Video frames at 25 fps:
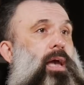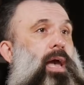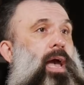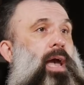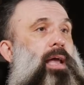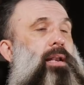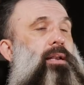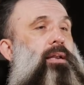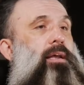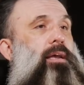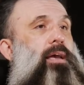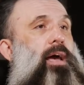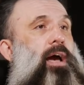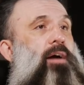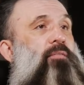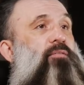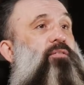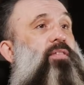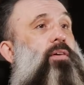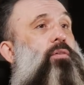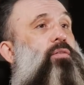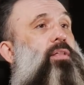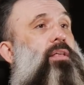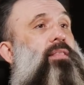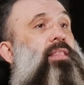And I
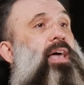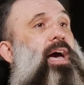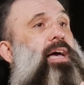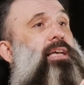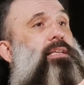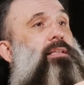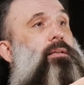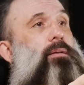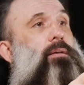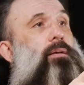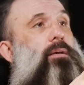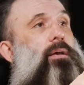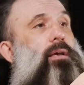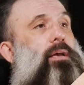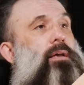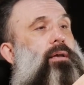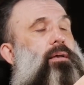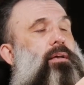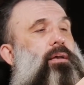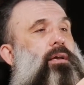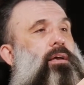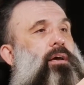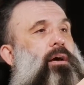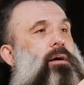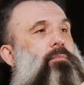feel that
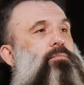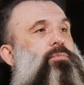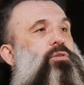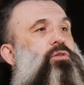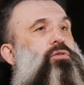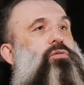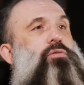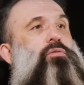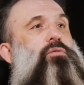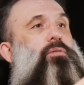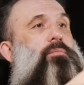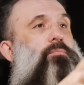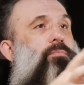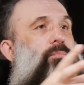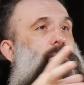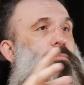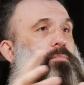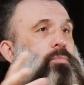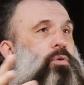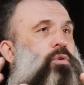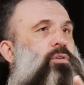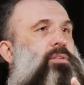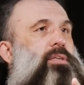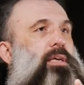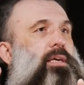comes through in
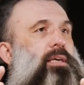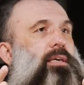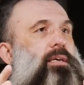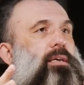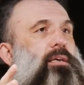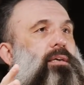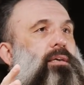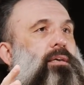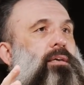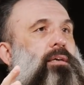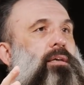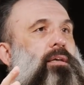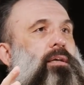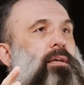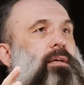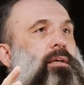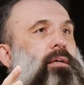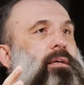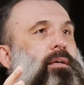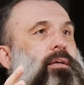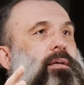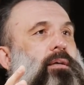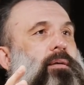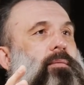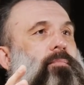music.
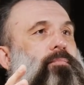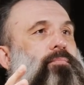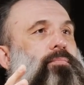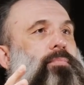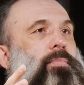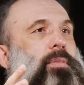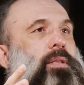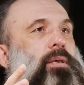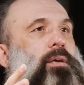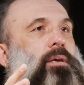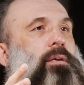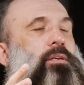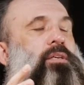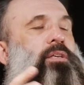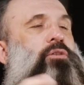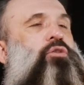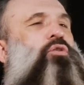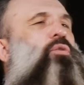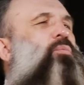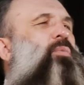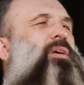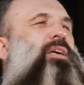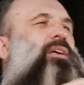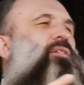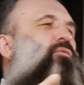You
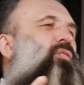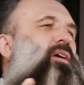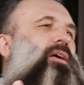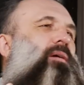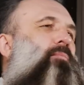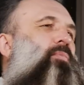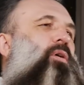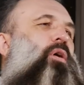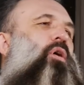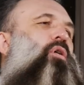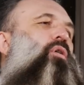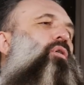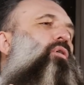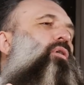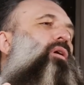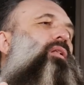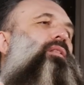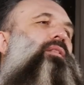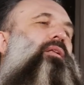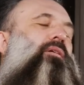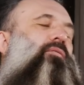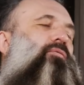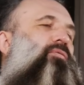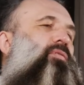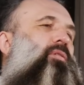sure we can write about, oh, I
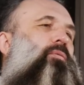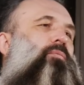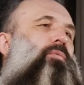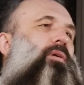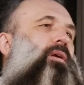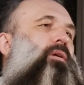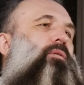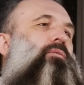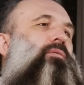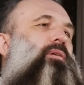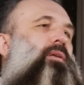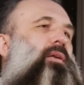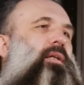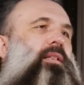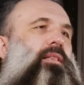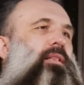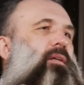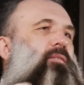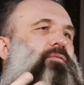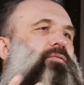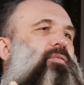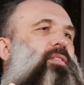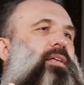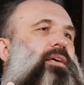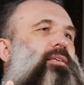love the world and I
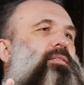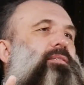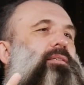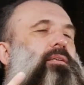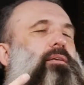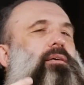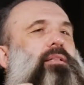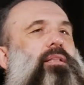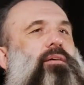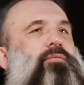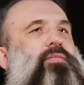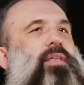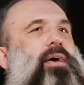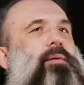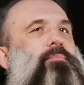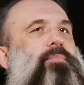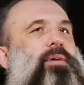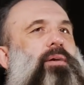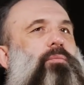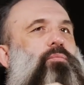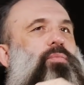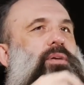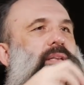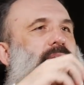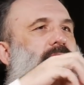love this and I love that,
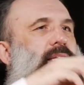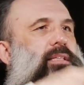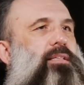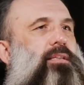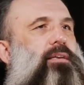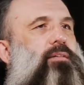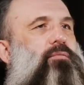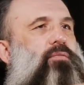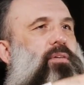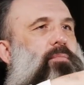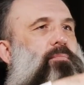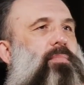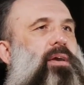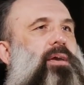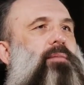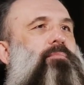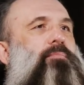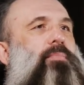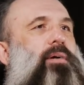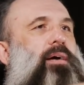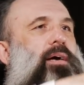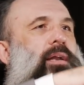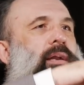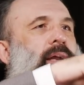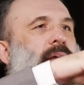but we need to
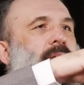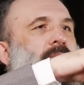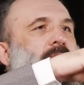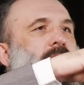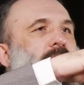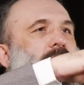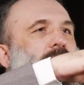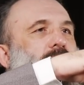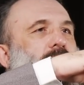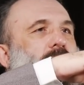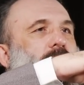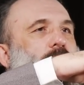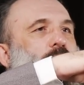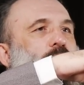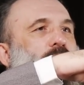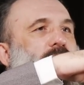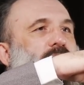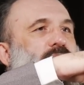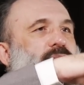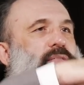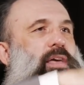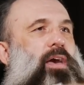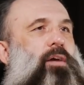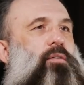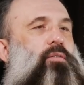remember that
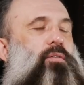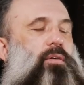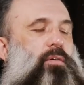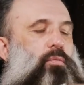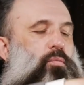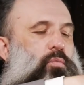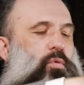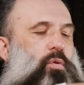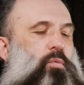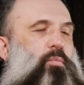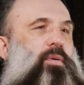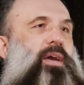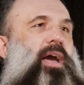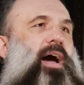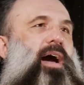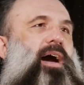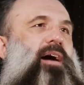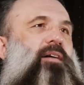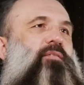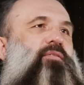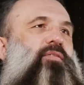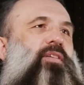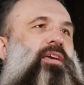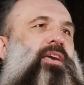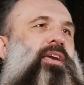without what we
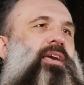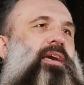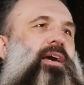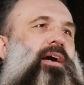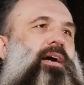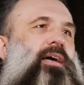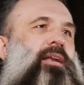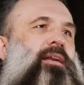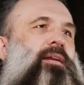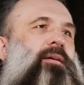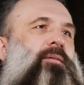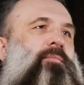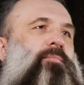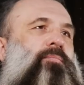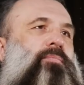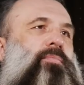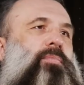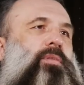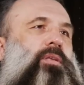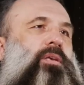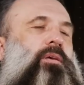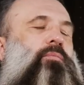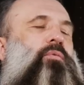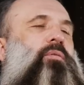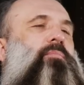have here,
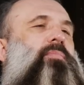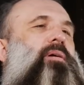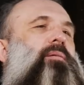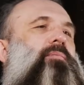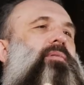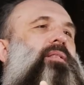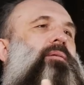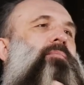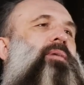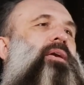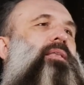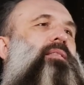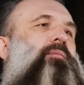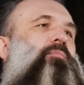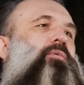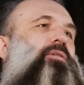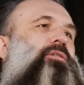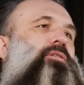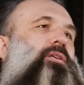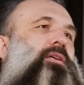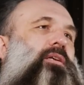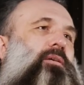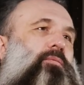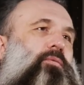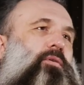you won't be able to make the
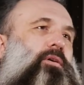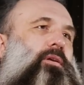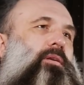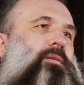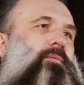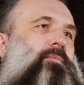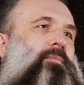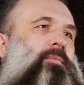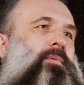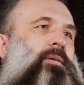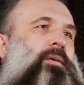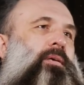music you want.